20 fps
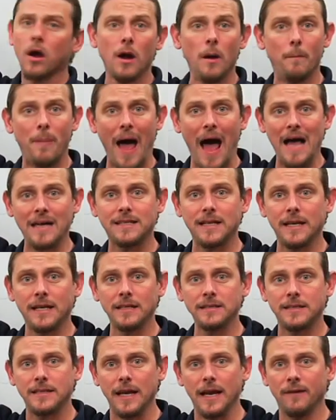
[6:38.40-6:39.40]

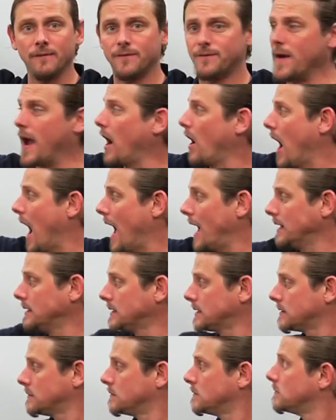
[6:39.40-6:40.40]
Capacitance in
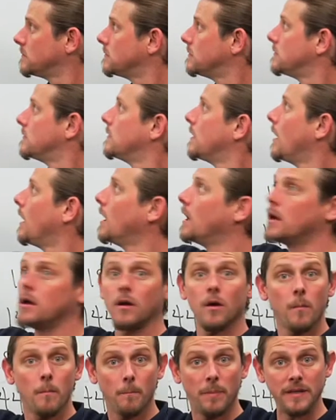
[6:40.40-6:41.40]
farads,
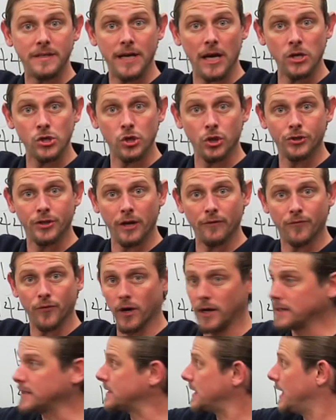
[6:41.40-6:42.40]
potential
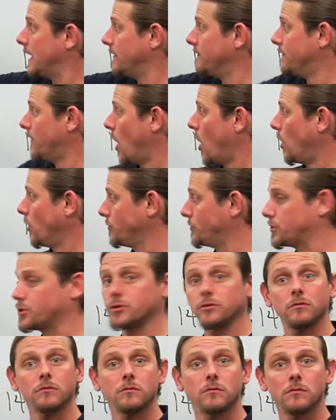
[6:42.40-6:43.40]
difference in
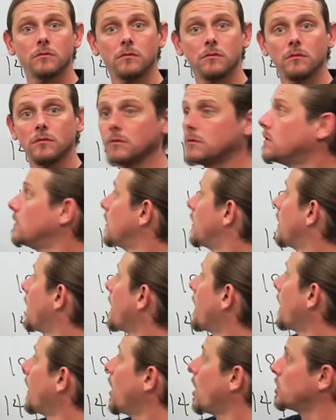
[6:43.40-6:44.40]
volts,
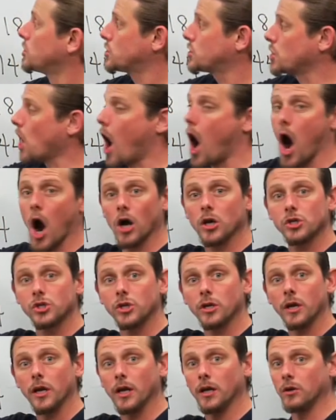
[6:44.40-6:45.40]
charge
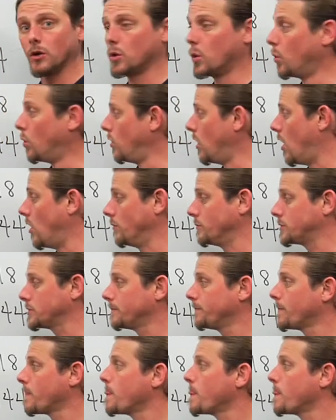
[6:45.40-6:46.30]
in coulombs.